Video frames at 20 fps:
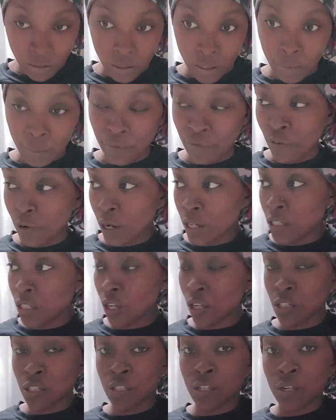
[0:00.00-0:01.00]
And before I
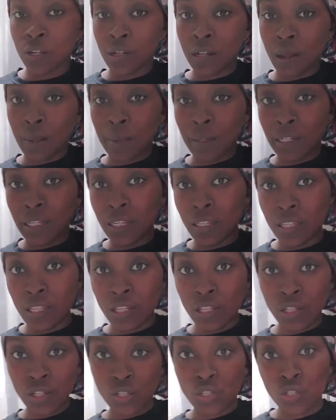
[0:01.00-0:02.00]
start stirring, I'm going to need
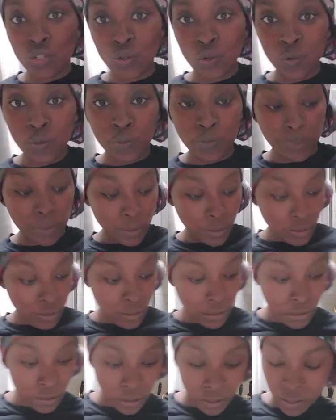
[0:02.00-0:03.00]
this to scoop
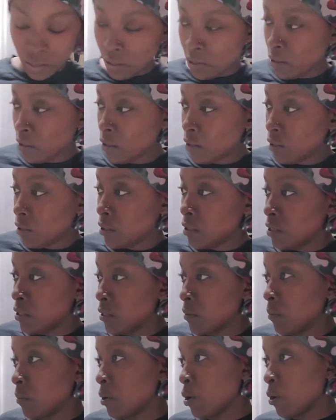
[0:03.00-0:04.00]

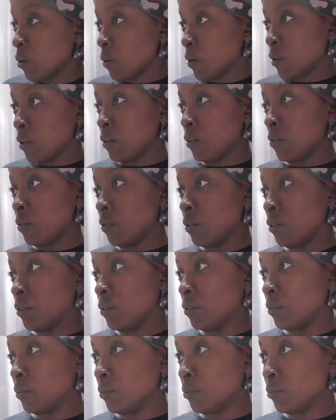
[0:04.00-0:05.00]
some coconut
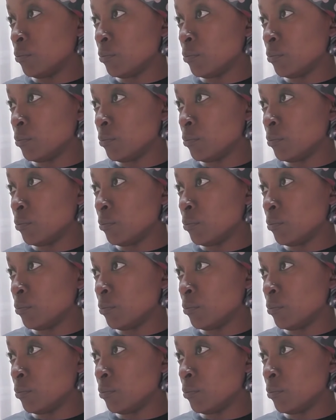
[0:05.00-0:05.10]
oil.